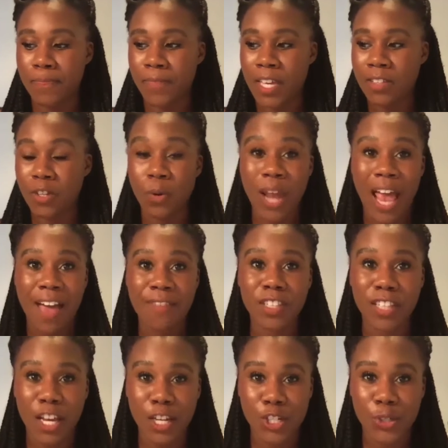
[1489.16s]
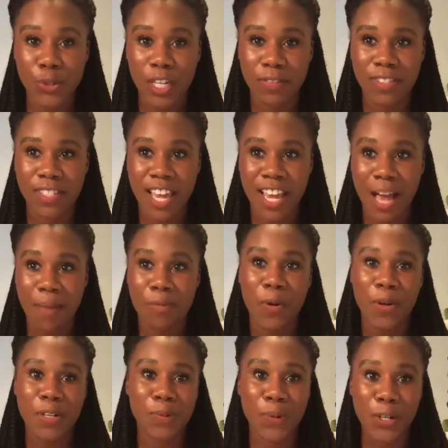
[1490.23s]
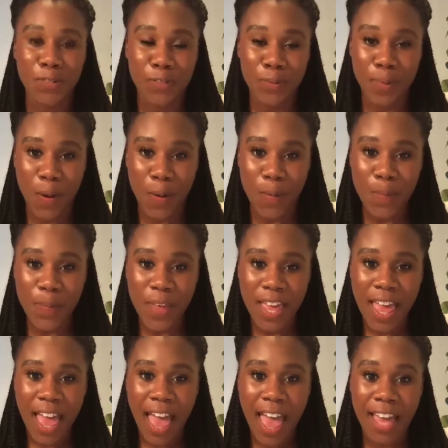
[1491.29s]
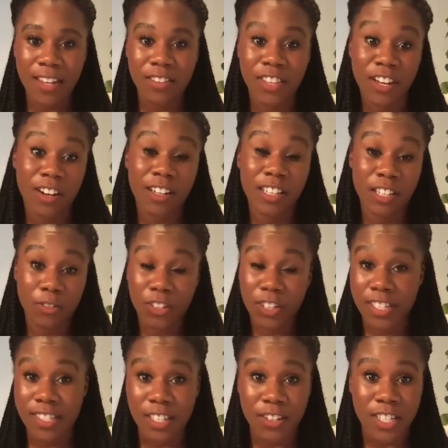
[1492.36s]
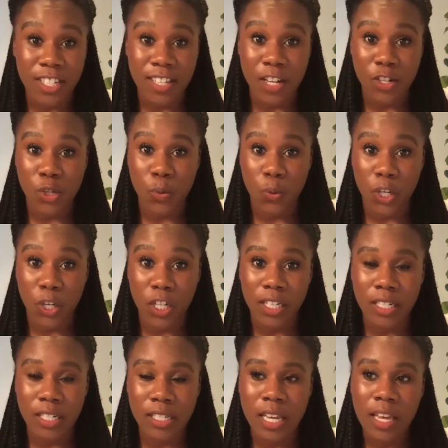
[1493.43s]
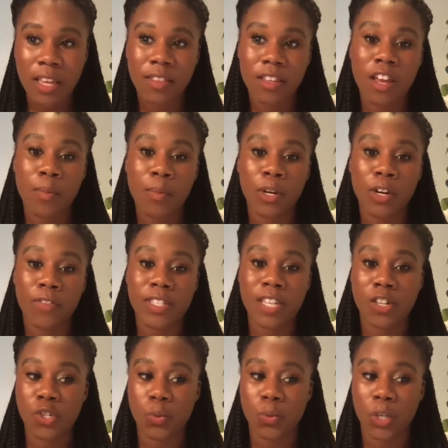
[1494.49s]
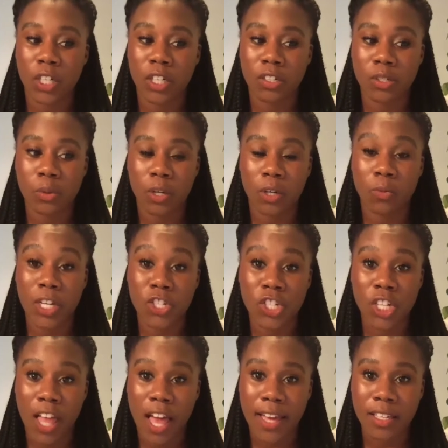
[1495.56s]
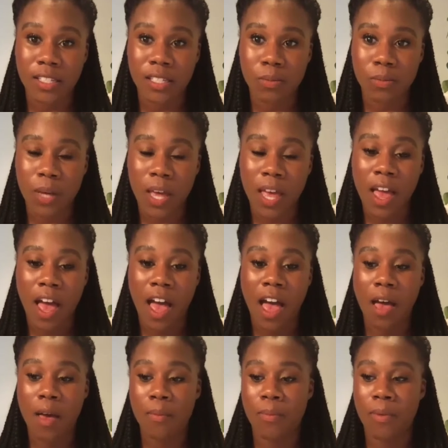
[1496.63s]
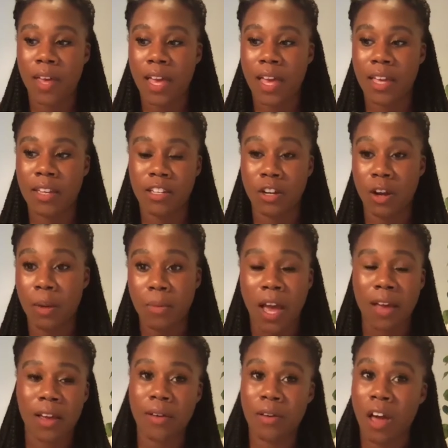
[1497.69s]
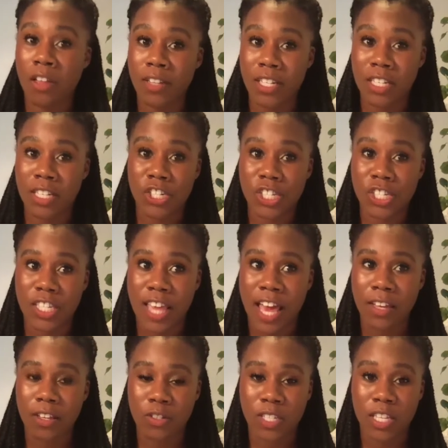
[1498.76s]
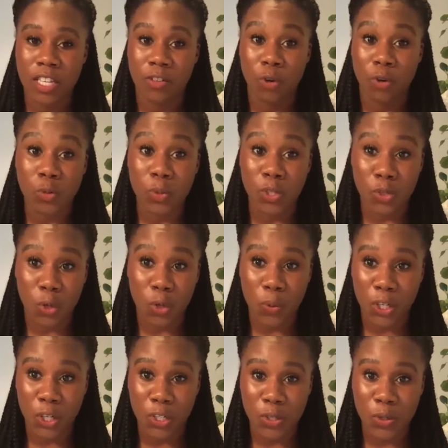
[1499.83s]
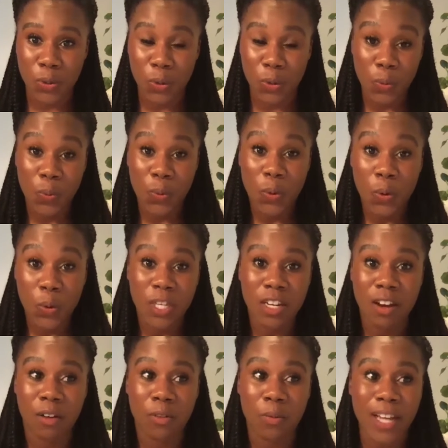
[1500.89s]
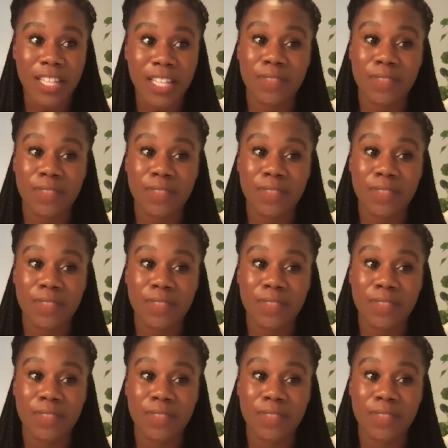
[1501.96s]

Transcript: don't have the luxury of saying, I'm going to work from home. And they're considered essential workers. The number of essential workers who are racialized, and in addition to that, you see grocery store workers who you know, the rest of us